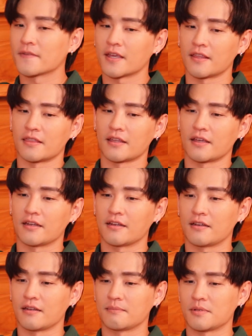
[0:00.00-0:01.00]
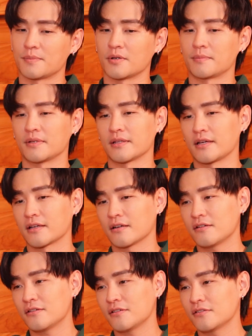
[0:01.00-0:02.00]
And then people will be like,
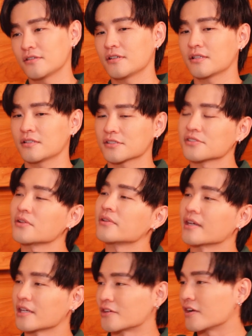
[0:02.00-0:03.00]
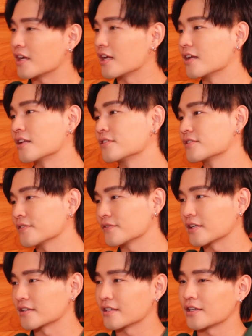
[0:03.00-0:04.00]
"Oh, your English is not that great," and stuff
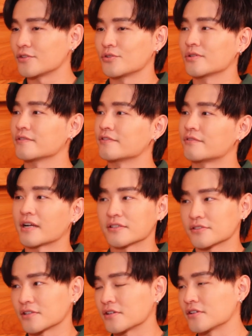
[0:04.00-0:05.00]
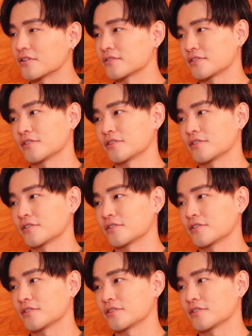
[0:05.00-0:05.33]
like that. You don't even write songs.